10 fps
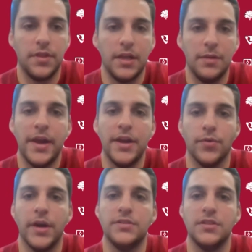the many
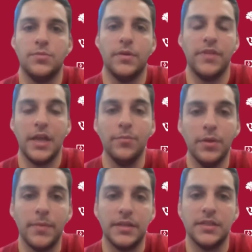reasons we've
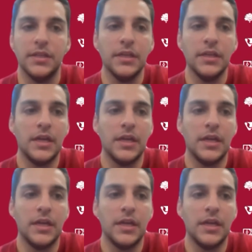implemented